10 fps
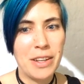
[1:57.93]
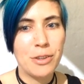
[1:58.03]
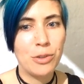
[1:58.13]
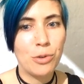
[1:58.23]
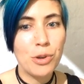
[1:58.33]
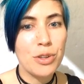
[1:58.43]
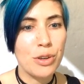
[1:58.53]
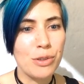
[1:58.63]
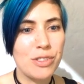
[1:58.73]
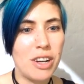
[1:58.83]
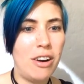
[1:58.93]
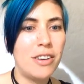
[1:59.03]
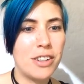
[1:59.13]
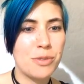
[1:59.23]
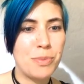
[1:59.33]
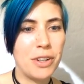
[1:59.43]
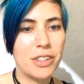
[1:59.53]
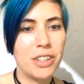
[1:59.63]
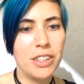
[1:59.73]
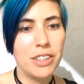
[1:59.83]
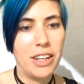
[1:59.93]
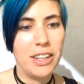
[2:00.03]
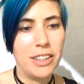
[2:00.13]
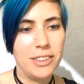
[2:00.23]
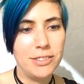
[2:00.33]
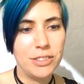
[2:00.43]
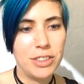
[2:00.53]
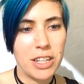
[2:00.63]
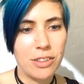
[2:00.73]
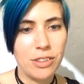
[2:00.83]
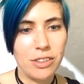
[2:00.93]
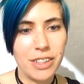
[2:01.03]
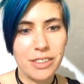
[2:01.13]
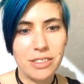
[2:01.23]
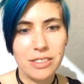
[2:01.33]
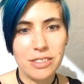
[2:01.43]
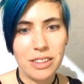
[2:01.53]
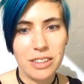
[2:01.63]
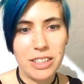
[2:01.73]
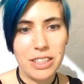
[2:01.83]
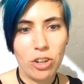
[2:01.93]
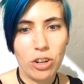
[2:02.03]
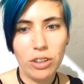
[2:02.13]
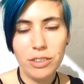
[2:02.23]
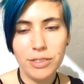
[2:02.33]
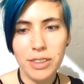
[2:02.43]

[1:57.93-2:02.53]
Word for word: and you can order those on Oshpark. Uh, check out the links here.